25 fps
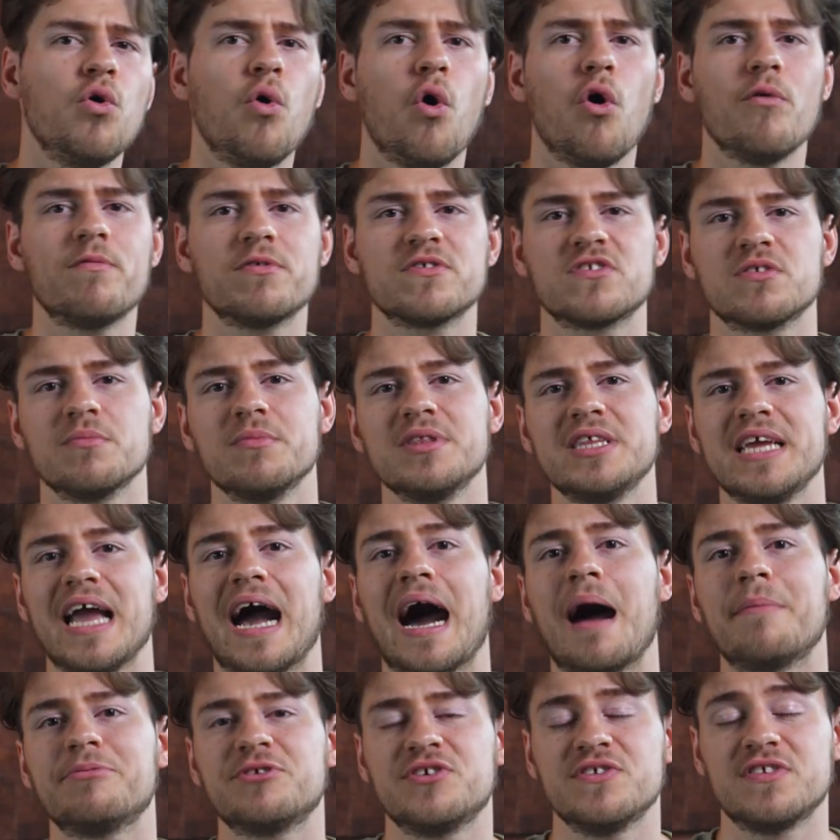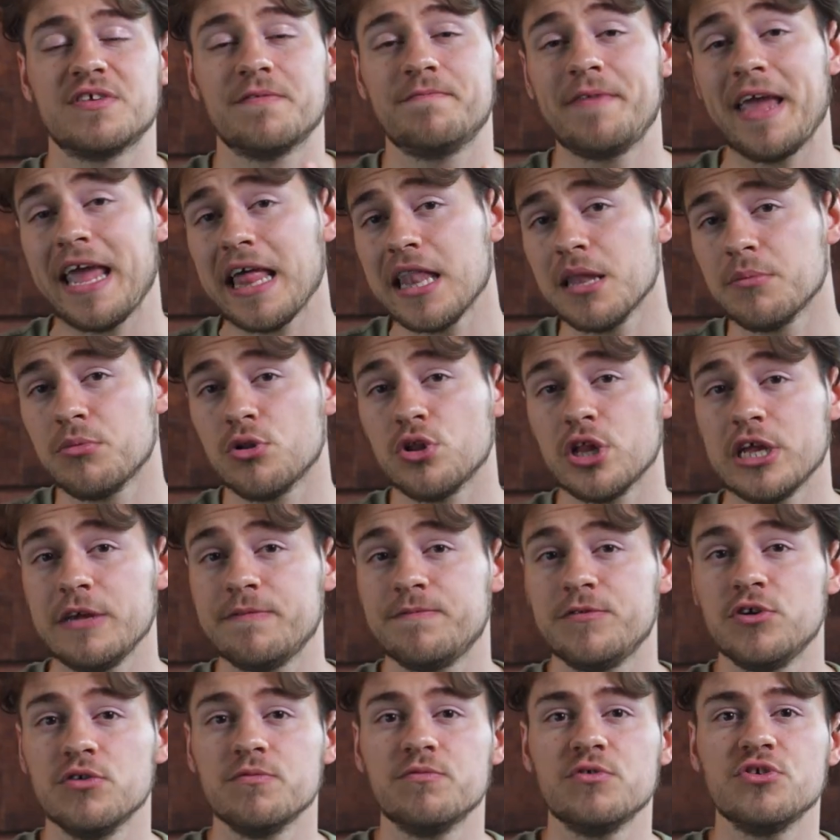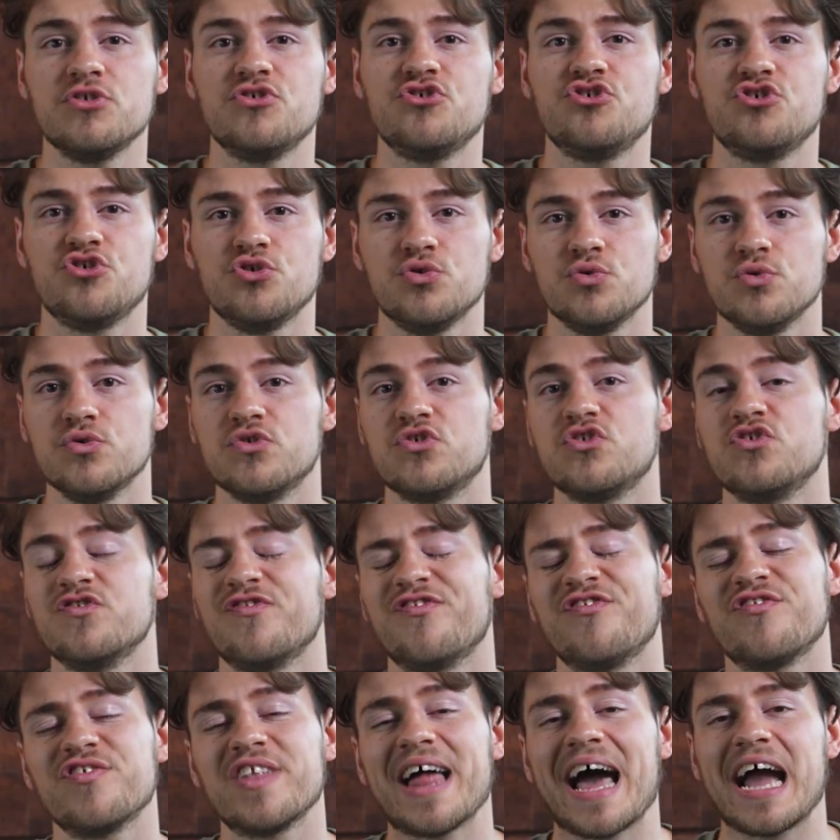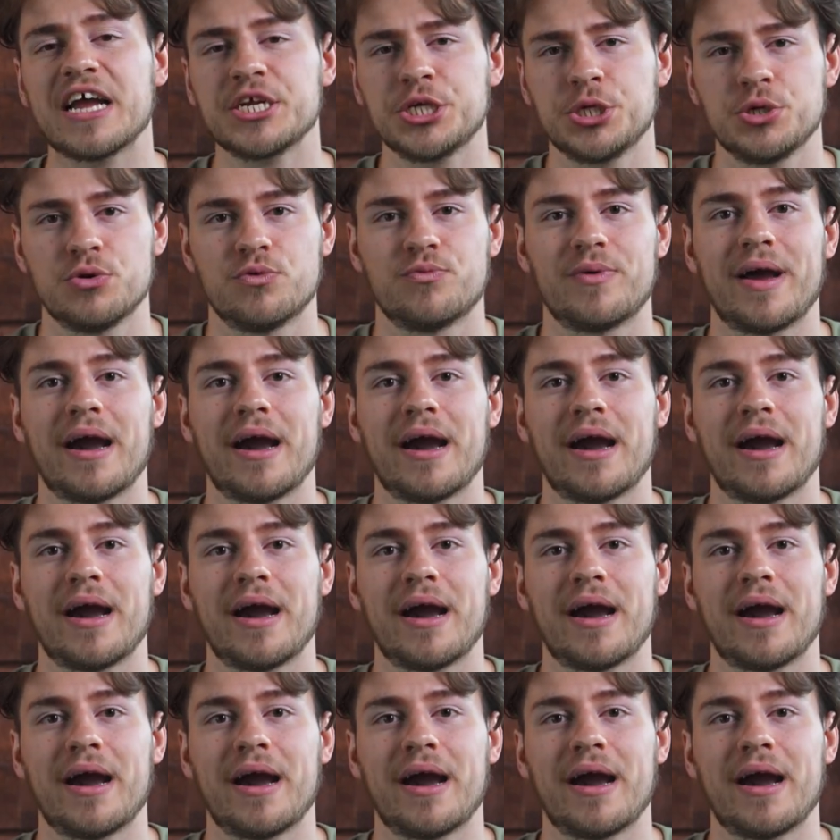go over some of the options available if you would choose to flash your